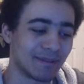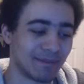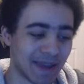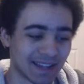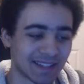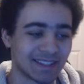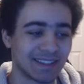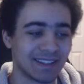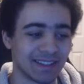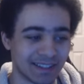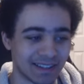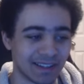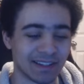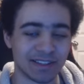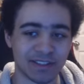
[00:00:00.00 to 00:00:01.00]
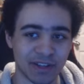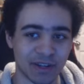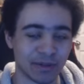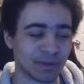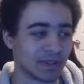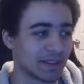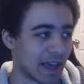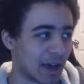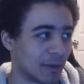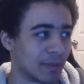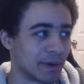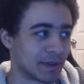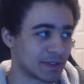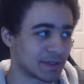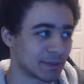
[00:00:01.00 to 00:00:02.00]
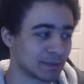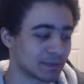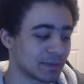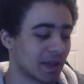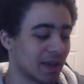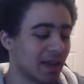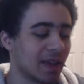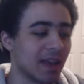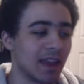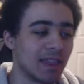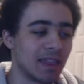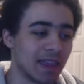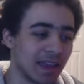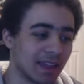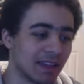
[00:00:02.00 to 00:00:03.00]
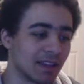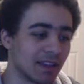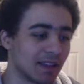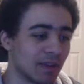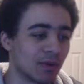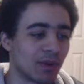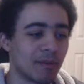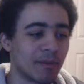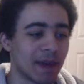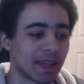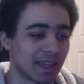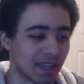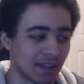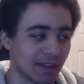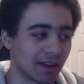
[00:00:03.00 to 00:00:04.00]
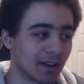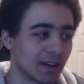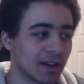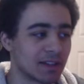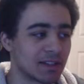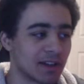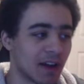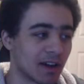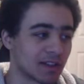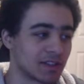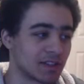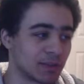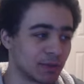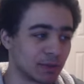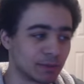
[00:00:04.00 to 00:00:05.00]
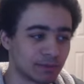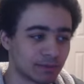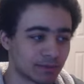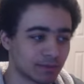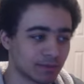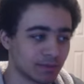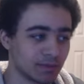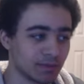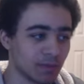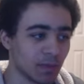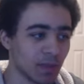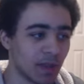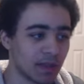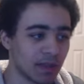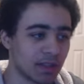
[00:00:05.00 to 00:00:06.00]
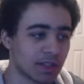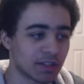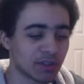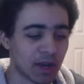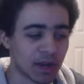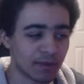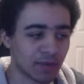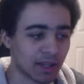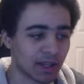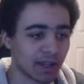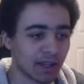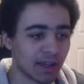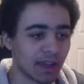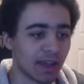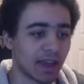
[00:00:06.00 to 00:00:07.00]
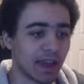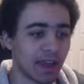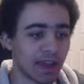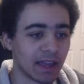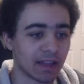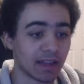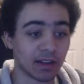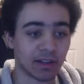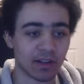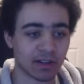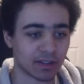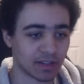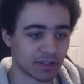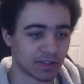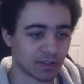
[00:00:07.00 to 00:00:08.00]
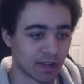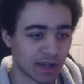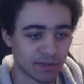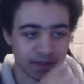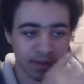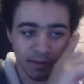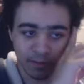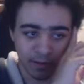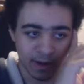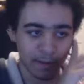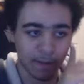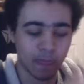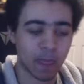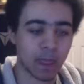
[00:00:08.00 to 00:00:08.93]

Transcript: Back to the zone, the outpost. And then you come back here, talk to the disk drive lady, and can unlock disk drives, right?